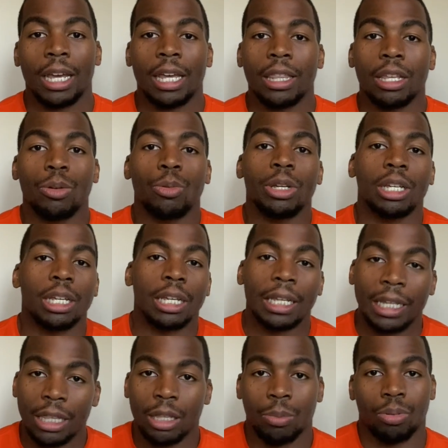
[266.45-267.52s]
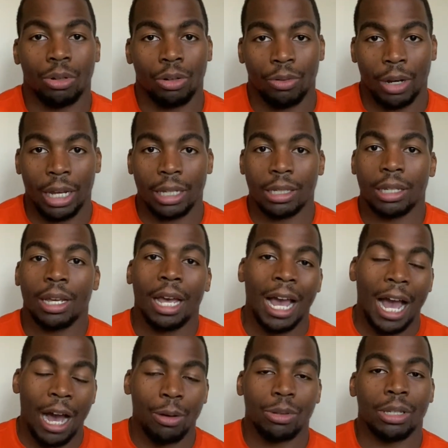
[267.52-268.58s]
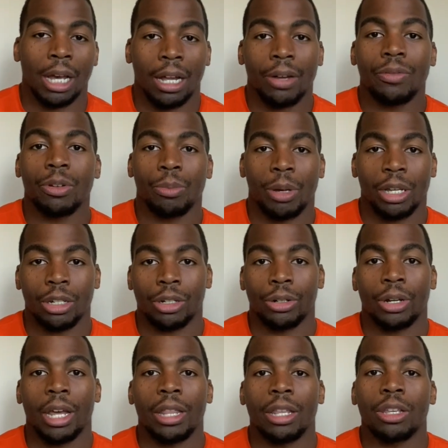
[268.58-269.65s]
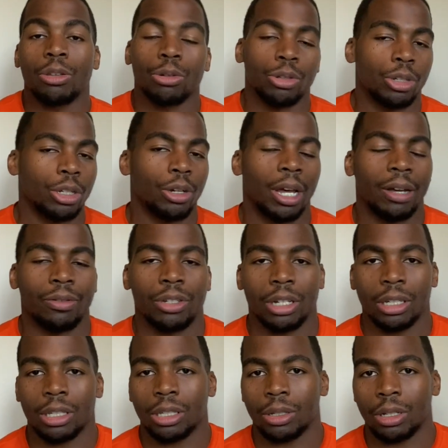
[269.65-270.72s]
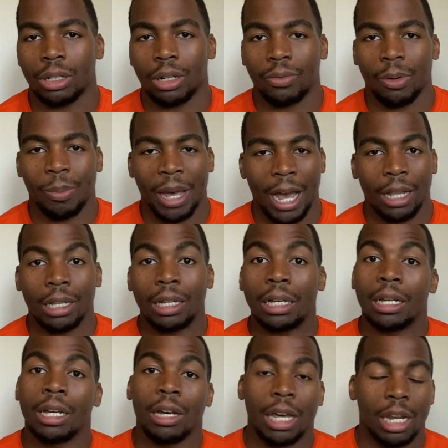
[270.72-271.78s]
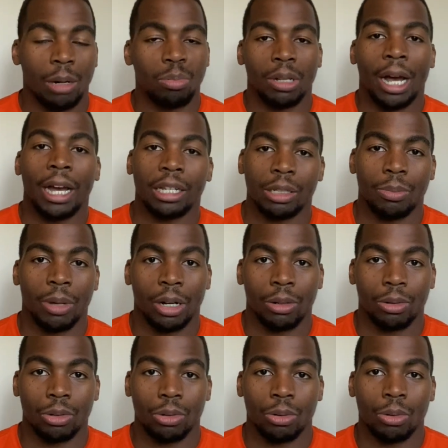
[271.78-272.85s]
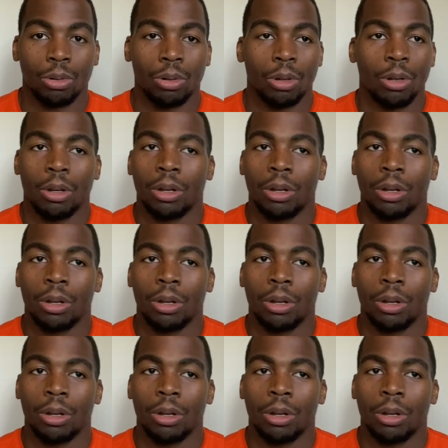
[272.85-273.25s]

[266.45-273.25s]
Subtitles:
And then we can get the prereqs outside of your major, and then you'll still have just as good of a palette in applying to medical school.